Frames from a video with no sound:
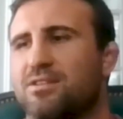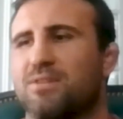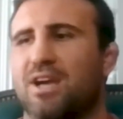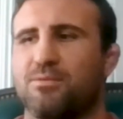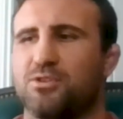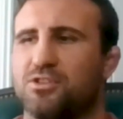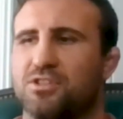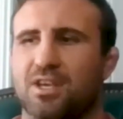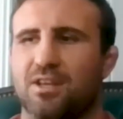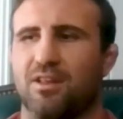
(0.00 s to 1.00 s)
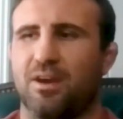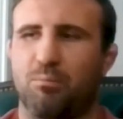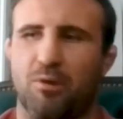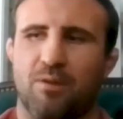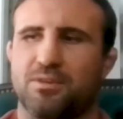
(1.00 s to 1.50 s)
sometimes you'll just get
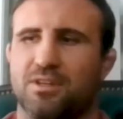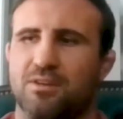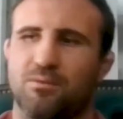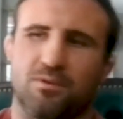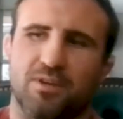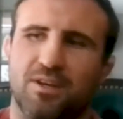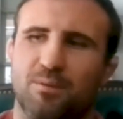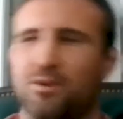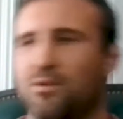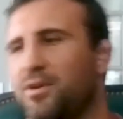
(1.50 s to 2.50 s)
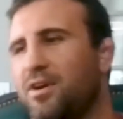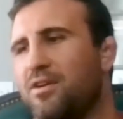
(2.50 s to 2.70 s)
like bumped and it will end up into an